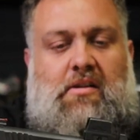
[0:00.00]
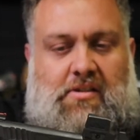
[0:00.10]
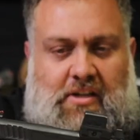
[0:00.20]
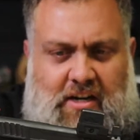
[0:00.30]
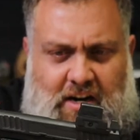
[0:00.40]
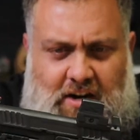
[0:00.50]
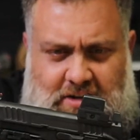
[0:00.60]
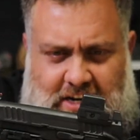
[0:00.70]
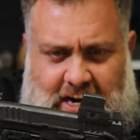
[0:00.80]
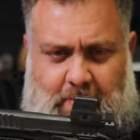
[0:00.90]
Staccato,
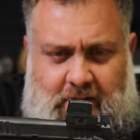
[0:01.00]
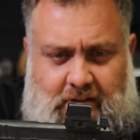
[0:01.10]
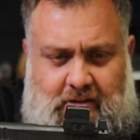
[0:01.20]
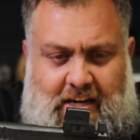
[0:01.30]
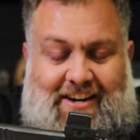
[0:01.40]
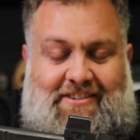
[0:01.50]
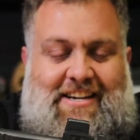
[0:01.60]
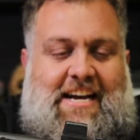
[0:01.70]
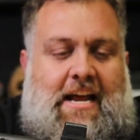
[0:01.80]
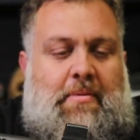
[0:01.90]
our dynamic
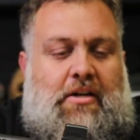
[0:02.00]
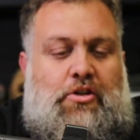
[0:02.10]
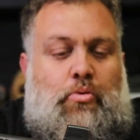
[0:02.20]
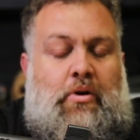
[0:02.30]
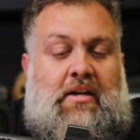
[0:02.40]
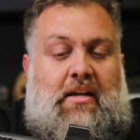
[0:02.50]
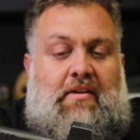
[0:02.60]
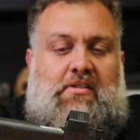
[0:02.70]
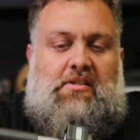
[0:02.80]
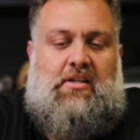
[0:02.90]

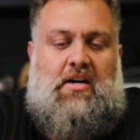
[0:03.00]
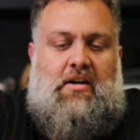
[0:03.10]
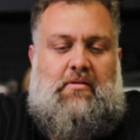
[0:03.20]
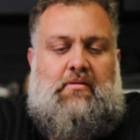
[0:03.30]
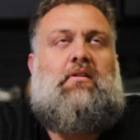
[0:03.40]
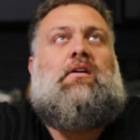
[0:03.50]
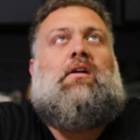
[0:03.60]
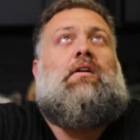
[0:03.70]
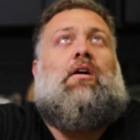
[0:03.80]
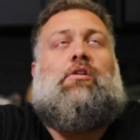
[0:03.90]
2011 staccato,
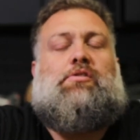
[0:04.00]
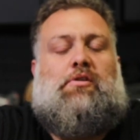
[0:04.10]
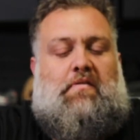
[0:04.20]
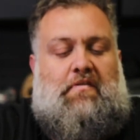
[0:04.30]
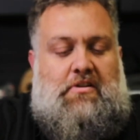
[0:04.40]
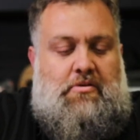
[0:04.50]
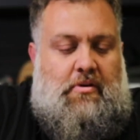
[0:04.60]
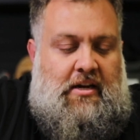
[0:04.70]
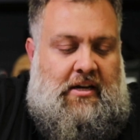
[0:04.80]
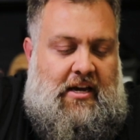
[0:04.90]
also
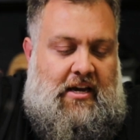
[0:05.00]
featuring